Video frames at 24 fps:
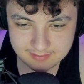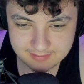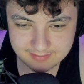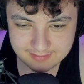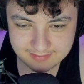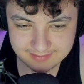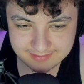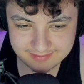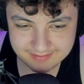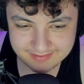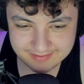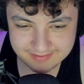
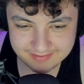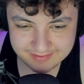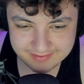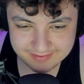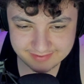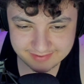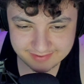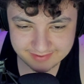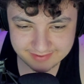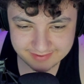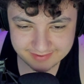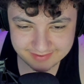shit,
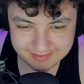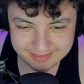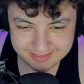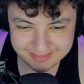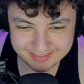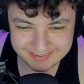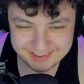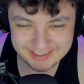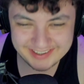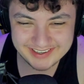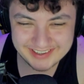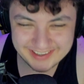
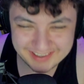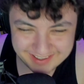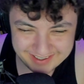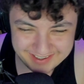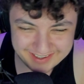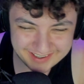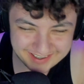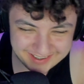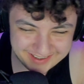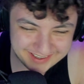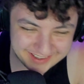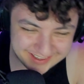shit,
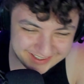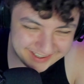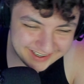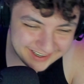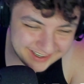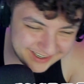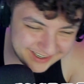fuck,